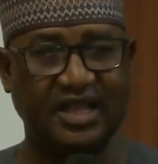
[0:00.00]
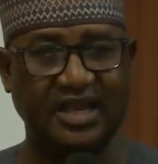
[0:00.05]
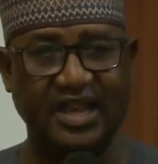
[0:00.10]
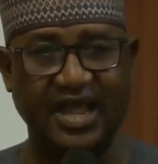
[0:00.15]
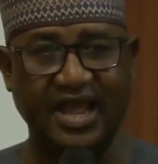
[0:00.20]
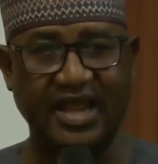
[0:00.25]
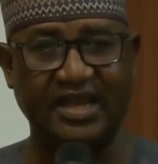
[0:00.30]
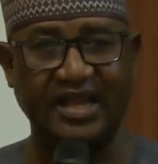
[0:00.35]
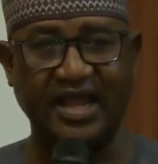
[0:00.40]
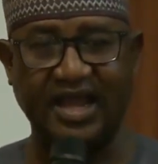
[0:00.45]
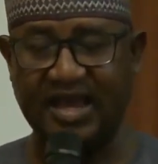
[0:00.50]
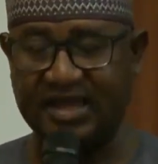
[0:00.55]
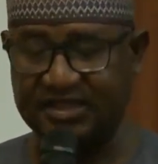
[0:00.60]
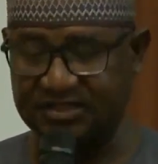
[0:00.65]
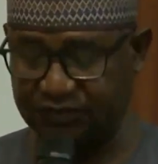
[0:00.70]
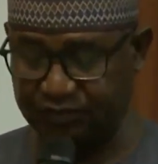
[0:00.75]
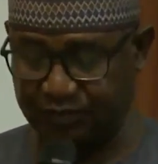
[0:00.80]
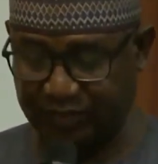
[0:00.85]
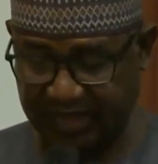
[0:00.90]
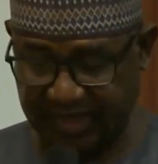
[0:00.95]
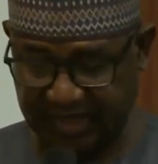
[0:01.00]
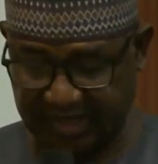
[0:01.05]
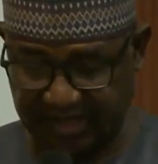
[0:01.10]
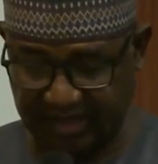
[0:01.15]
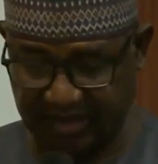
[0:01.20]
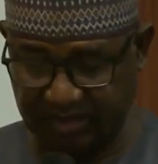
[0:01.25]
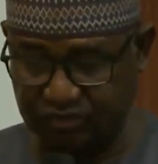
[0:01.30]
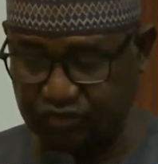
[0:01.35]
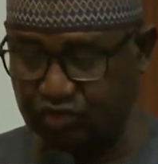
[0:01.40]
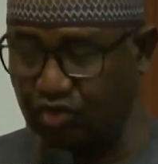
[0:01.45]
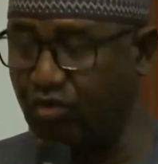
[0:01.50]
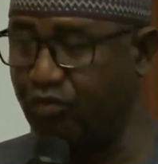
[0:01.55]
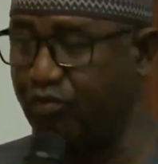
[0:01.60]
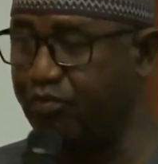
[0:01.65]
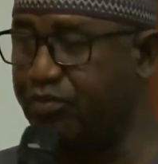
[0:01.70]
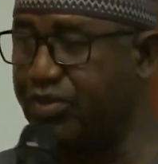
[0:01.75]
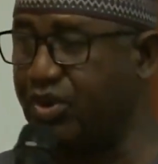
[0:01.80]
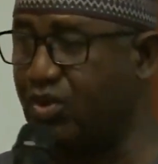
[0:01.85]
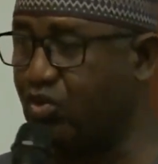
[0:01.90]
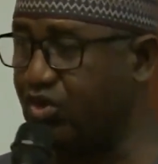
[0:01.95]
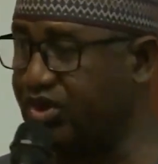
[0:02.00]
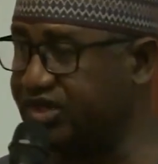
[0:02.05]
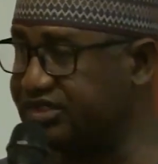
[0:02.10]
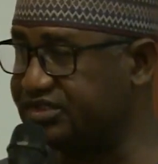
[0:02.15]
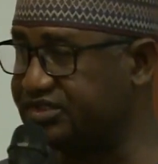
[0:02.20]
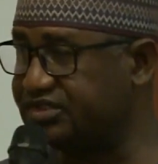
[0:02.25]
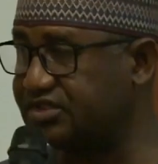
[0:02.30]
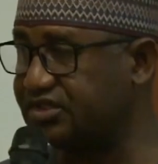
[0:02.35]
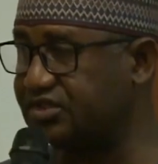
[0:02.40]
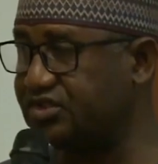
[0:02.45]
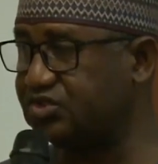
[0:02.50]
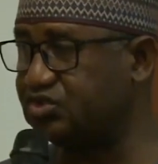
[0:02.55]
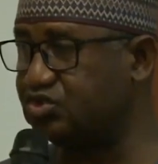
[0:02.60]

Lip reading: that has been so bequeathed